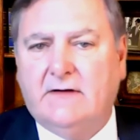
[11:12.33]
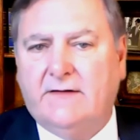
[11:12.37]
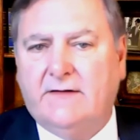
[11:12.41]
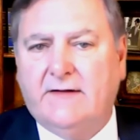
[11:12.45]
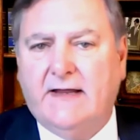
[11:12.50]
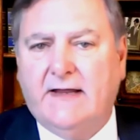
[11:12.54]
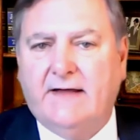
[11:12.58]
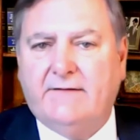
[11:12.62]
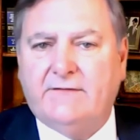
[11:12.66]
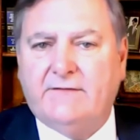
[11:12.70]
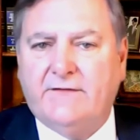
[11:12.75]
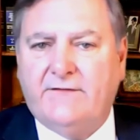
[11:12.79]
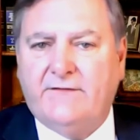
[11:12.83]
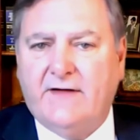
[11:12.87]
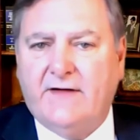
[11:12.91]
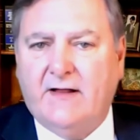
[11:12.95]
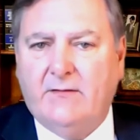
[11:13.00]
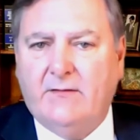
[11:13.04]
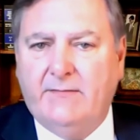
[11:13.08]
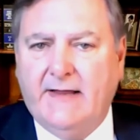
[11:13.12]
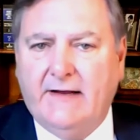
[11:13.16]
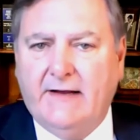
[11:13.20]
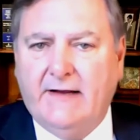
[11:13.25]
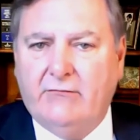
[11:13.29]
and they have to
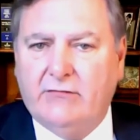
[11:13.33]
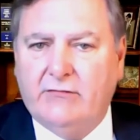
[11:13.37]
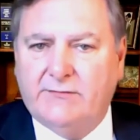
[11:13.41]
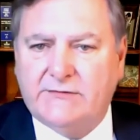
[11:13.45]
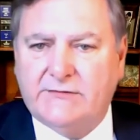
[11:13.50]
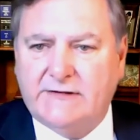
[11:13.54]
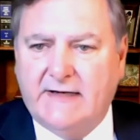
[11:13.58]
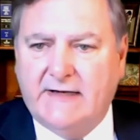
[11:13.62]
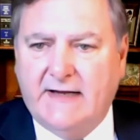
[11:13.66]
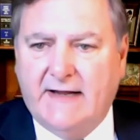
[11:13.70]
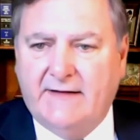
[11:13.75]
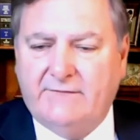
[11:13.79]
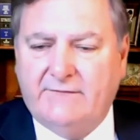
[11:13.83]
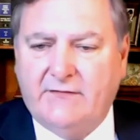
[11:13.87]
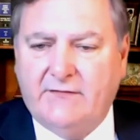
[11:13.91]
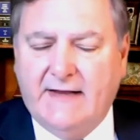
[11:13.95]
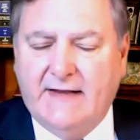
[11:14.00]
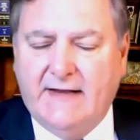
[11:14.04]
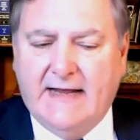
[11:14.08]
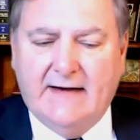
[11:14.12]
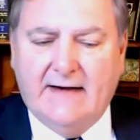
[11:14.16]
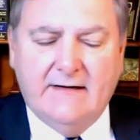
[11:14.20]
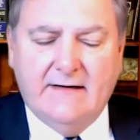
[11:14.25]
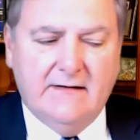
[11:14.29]
file bankruptcy after
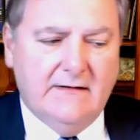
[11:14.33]
that.